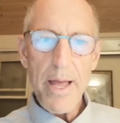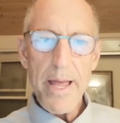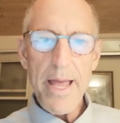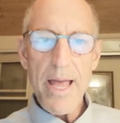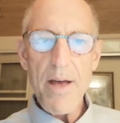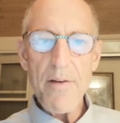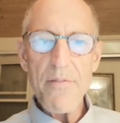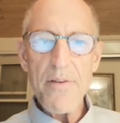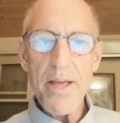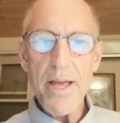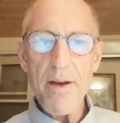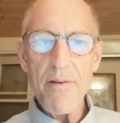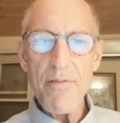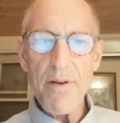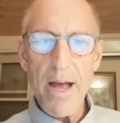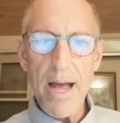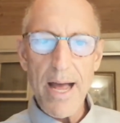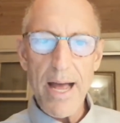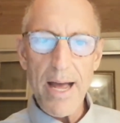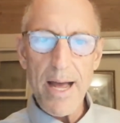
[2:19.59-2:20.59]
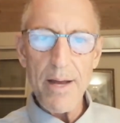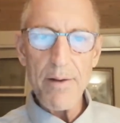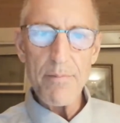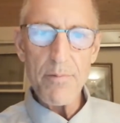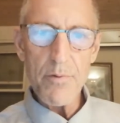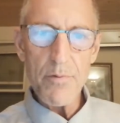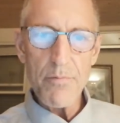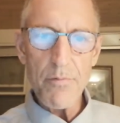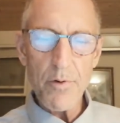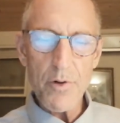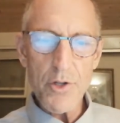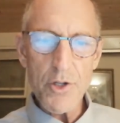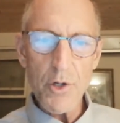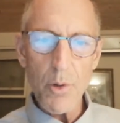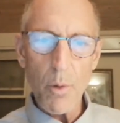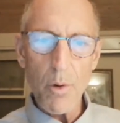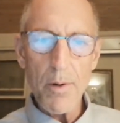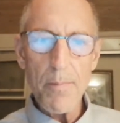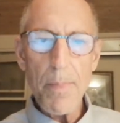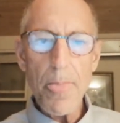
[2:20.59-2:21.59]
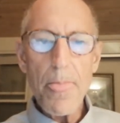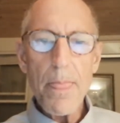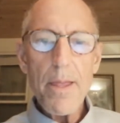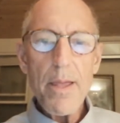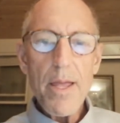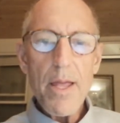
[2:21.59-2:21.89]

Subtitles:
FFI for short,